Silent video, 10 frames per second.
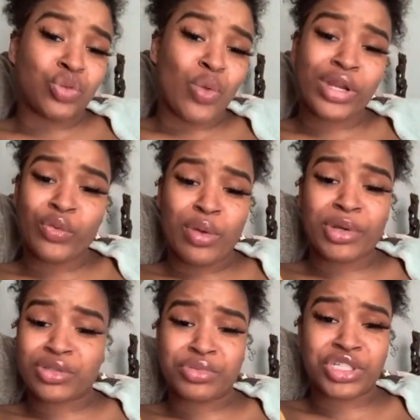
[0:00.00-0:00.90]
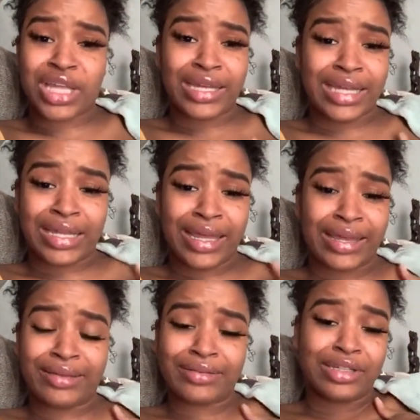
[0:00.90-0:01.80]
like 20 women or some shit like
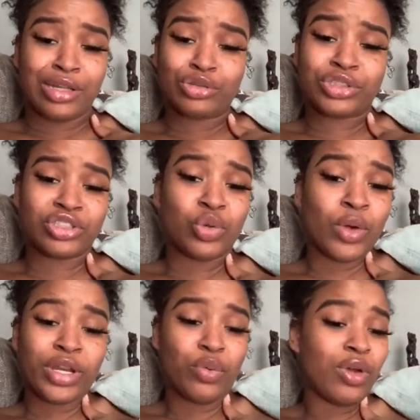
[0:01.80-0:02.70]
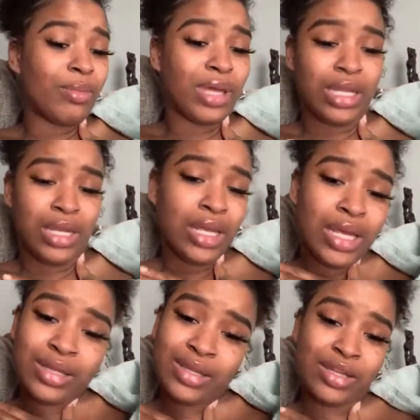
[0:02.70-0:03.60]
that. Like, close to 20
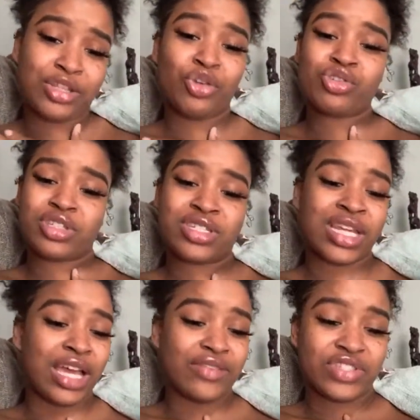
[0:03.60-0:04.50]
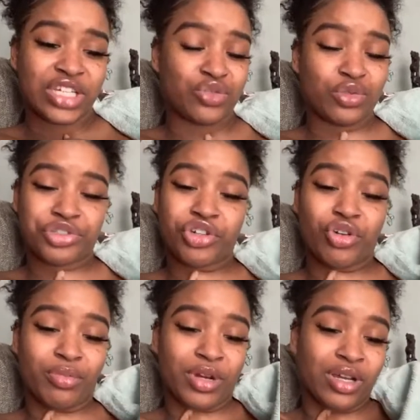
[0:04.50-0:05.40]
women that accuse this nigga of sexual
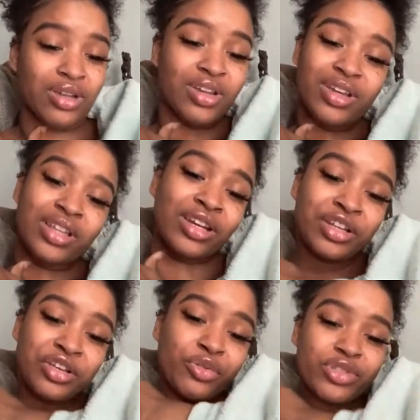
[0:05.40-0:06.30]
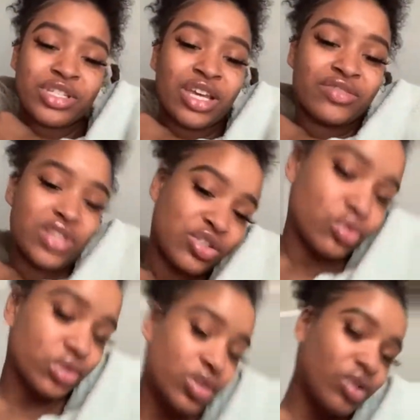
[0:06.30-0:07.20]
assault, bro. That accuse this nigga of
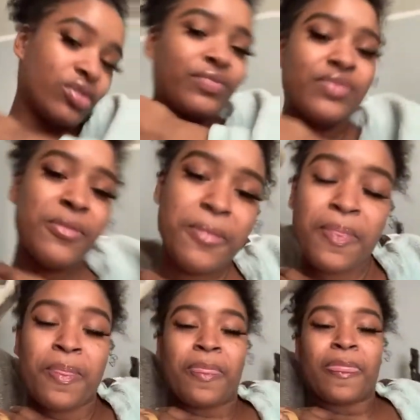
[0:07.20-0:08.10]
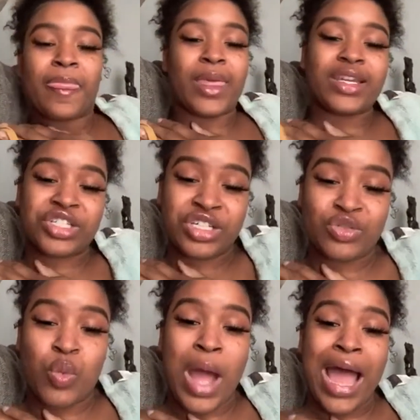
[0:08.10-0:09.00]
sexual assault. That
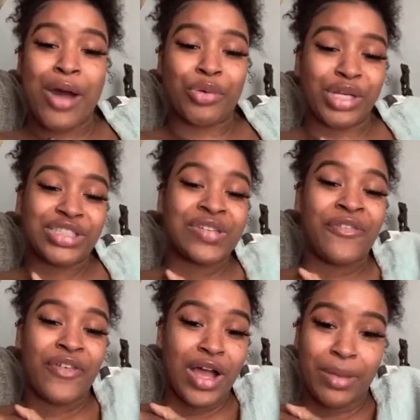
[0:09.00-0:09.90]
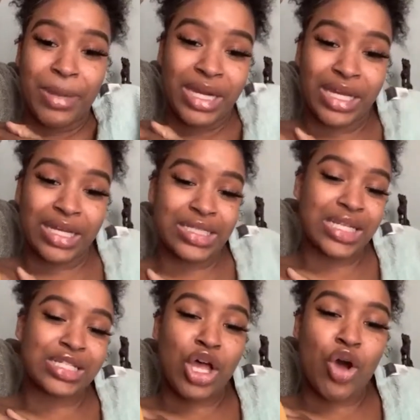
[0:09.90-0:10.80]
shit is wild as fuck, my nigga. And
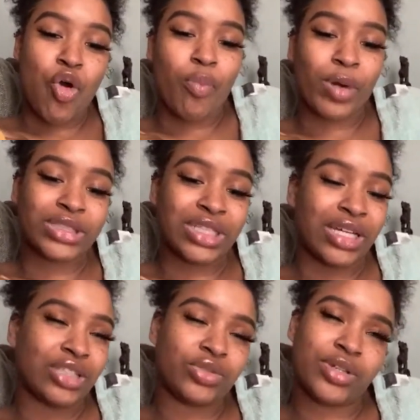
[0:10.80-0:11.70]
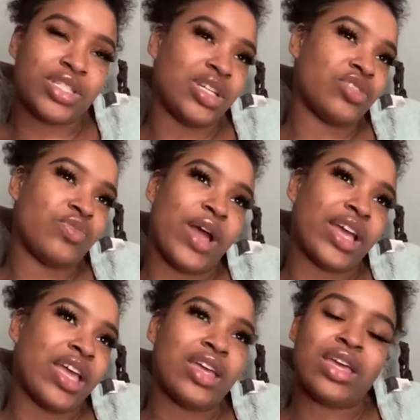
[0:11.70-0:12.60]
this nigga's a whole president. That's why, see, that's why
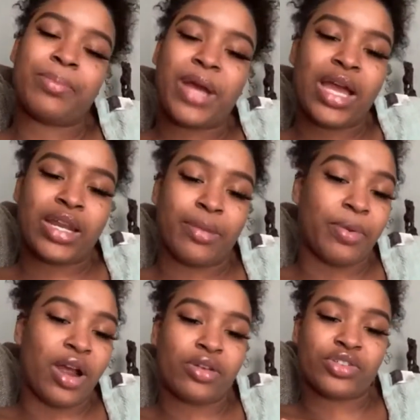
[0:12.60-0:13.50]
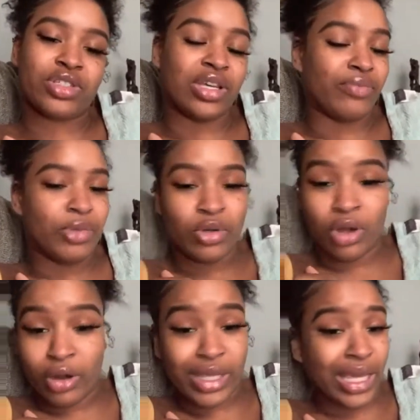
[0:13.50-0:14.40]
I can't get behind the hypocrisy of
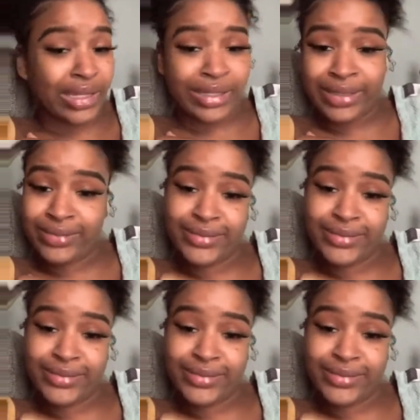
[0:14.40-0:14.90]
Mute R. Kelly,